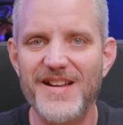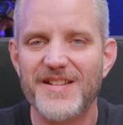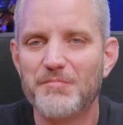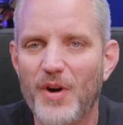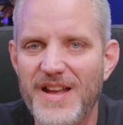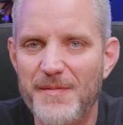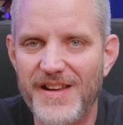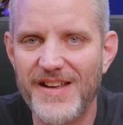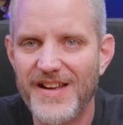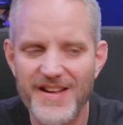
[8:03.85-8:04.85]
just pointing at
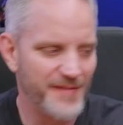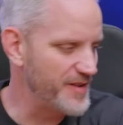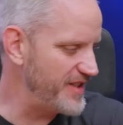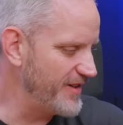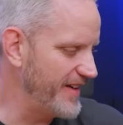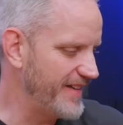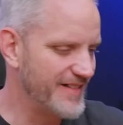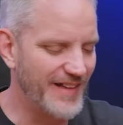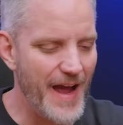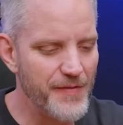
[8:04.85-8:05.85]
me, especially
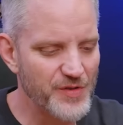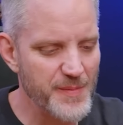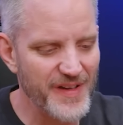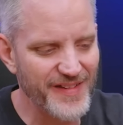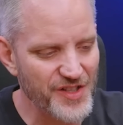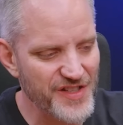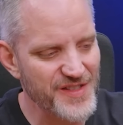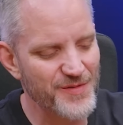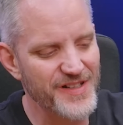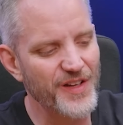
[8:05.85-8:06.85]
during live streaming
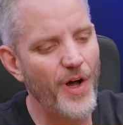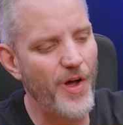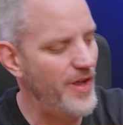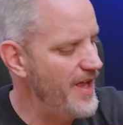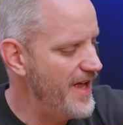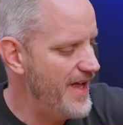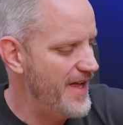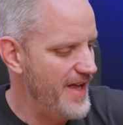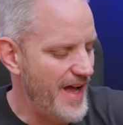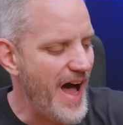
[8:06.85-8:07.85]
sessions where it's all
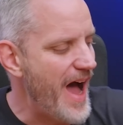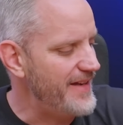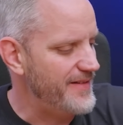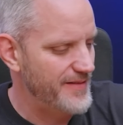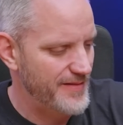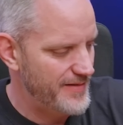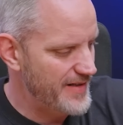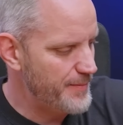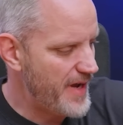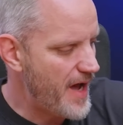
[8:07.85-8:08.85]
hot
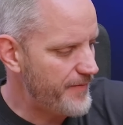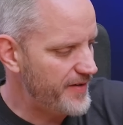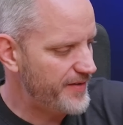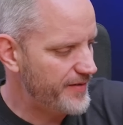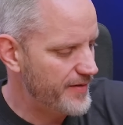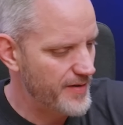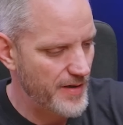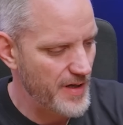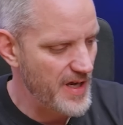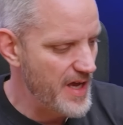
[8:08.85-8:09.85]
in my office.
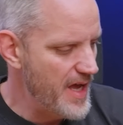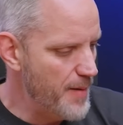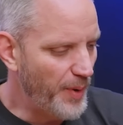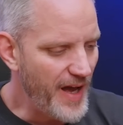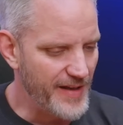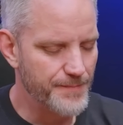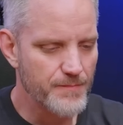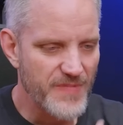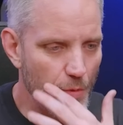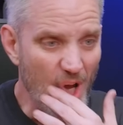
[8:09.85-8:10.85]
But
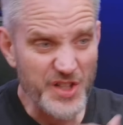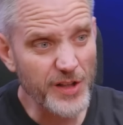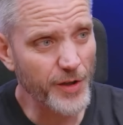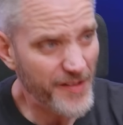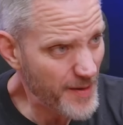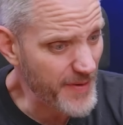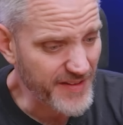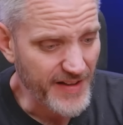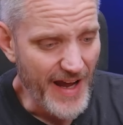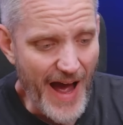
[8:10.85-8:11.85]
we actually learned something
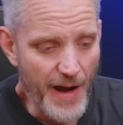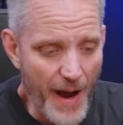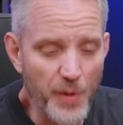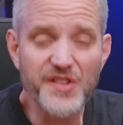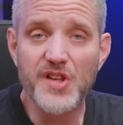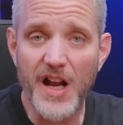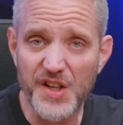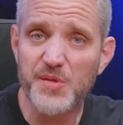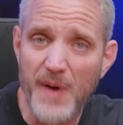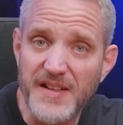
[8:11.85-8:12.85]
today. I, I was not
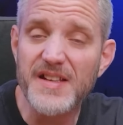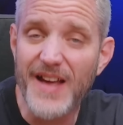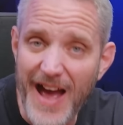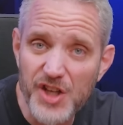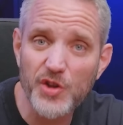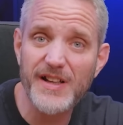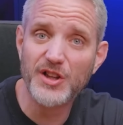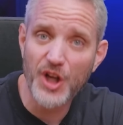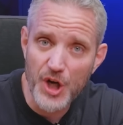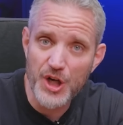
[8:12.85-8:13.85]
expecting to actually
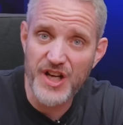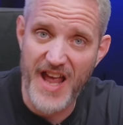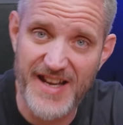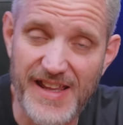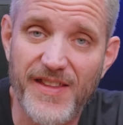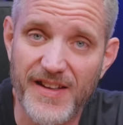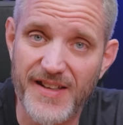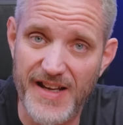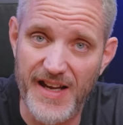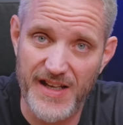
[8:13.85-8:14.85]
learn anything
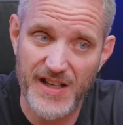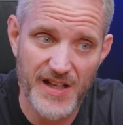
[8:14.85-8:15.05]
today.